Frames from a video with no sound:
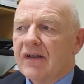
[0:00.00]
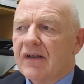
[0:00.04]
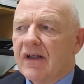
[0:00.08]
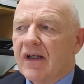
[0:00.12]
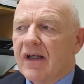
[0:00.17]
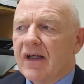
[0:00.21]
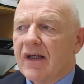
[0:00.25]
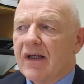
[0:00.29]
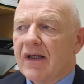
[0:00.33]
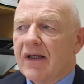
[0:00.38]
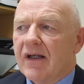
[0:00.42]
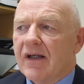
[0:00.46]

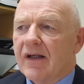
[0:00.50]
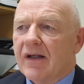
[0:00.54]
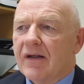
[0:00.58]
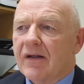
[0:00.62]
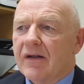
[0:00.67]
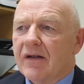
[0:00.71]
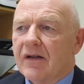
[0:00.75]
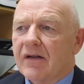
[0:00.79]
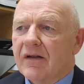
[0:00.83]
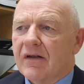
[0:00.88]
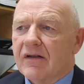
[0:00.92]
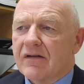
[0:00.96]

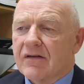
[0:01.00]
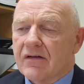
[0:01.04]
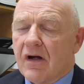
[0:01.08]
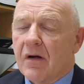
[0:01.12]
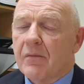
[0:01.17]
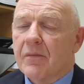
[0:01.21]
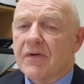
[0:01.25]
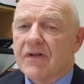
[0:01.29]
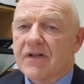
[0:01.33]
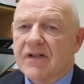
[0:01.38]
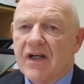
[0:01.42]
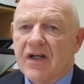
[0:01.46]
it's
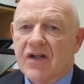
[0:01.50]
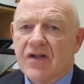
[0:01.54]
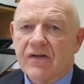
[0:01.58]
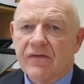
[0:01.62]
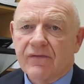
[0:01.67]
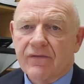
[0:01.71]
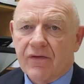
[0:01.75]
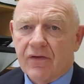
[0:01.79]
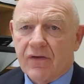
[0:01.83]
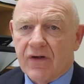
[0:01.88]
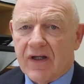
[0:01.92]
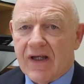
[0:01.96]
compensation
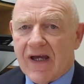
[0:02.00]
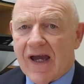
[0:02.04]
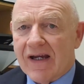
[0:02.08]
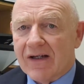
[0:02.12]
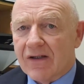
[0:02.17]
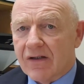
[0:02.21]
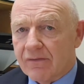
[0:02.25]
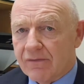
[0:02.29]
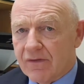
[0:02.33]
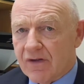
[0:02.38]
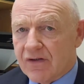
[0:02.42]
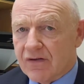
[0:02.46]
for the
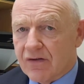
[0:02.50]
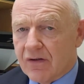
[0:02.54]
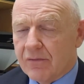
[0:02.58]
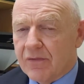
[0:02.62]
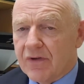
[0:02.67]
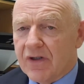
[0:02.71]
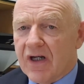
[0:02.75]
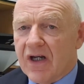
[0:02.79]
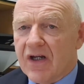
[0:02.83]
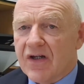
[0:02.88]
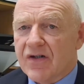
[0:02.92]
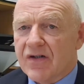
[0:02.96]
act of
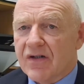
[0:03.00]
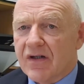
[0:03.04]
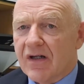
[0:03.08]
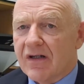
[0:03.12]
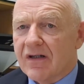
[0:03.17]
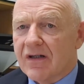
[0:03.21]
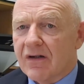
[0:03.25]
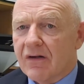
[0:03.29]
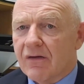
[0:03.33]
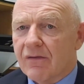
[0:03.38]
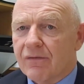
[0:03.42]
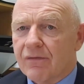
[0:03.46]
discrimination, and
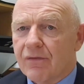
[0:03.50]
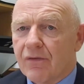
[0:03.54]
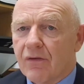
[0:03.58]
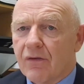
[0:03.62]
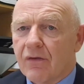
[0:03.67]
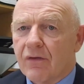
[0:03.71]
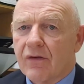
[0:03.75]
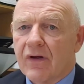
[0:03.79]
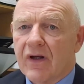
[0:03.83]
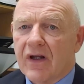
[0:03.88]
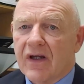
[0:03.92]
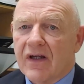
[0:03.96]

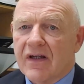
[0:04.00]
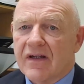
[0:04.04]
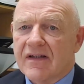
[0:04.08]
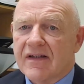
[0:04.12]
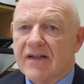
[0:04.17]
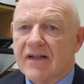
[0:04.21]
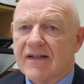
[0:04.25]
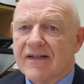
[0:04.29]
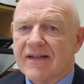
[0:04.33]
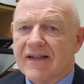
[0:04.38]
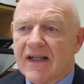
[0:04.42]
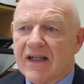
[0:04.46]
therefore it is
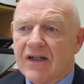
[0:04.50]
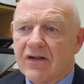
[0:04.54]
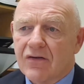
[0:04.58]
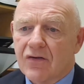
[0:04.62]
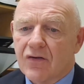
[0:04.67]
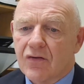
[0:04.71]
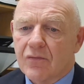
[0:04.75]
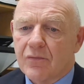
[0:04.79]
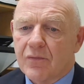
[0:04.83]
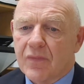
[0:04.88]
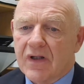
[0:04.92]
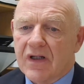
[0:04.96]
seen
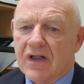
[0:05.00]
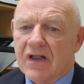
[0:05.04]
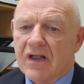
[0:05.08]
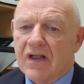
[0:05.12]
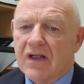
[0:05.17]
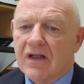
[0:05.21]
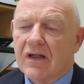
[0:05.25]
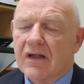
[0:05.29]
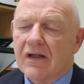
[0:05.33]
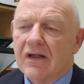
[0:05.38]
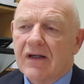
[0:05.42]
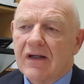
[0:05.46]
to
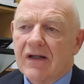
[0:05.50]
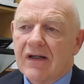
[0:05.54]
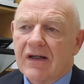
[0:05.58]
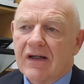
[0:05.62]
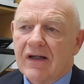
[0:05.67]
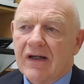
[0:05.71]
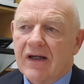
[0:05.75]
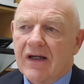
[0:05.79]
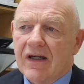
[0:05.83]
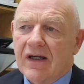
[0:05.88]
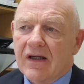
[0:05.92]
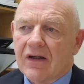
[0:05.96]
be
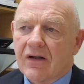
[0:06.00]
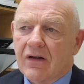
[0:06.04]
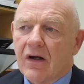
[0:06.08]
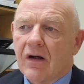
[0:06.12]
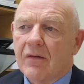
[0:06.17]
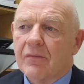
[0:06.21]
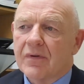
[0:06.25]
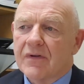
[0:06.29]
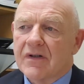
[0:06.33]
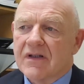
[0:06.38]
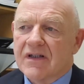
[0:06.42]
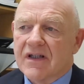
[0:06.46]

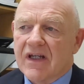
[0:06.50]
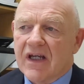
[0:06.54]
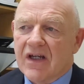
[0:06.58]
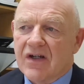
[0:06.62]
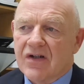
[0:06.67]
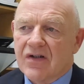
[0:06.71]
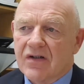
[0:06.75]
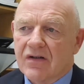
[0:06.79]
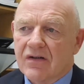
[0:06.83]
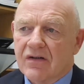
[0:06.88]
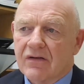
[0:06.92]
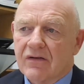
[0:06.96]

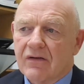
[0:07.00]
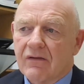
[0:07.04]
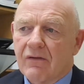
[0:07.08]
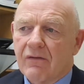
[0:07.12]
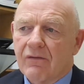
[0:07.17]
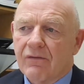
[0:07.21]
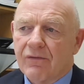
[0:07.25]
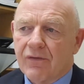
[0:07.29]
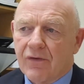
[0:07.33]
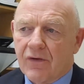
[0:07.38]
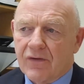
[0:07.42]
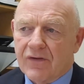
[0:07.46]
compensation
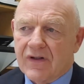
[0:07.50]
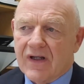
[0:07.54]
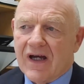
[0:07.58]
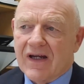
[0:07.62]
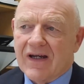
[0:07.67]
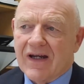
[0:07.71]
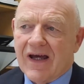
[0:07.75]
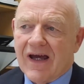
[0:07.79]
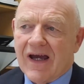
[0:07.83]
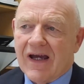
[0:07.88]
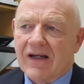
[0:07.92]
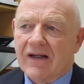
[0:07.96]
for that
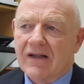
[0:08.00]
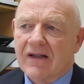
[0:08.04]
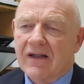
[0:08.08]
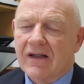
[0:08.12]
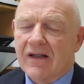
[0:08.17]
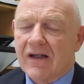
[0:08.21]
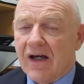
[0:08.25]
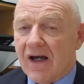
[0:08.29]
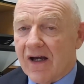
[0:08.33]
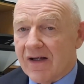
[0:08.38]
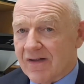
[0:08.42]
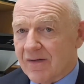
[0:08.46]
act
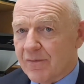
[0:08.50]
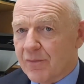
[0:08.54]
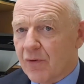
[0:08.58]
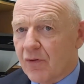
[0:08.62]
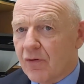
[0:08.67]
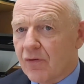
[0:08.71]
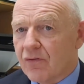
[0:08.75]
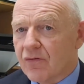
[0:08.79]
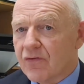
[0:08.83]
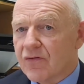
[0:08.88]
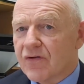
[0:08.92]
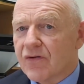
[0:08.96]
as
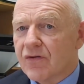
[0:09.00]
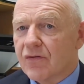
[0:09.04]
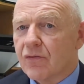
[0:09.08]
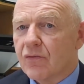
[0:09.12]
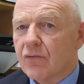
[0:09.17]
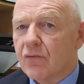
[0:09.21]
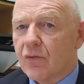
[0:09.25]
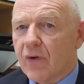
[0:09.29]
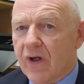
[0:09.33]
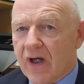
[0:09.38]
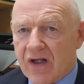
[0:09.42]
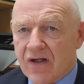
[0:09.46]
opposed to
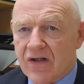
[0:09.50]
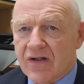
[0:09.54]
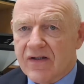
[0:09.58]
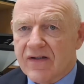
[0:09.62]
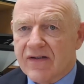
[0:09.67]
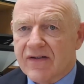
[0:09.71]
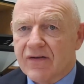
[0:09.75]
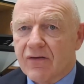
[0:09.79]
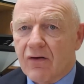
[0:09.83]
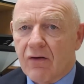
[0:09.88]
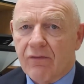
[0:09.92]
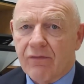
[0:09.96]

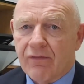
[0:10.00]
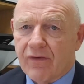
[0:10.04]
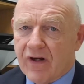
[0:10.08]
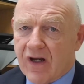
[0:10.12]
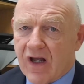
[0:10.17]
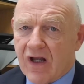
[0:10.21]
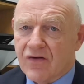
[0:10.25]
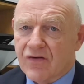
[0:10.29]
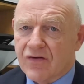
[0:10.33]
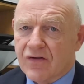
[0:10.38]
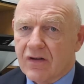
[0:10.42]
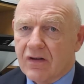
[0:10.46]
wages or
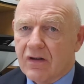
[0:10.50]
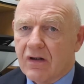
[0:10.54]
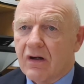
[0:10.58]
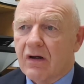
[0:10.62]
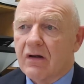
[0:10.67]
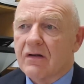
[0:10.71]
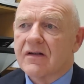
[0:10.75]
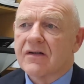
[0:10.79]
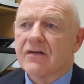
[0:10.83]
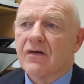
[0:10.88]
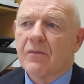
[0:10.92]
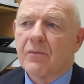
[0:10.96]
financial
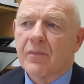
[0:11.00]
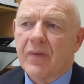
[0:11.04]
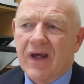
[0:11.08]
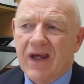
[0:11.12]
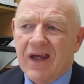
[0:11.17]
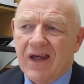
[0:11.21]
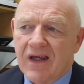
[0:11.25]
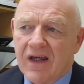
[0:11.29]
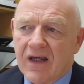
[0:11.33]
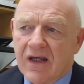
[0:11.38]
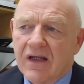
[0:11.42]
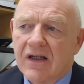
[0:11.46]
loss or
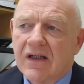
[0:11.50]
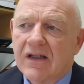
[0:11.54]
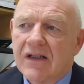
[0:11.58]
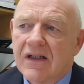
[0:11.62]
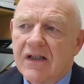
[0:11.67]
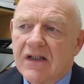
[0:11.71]
pay.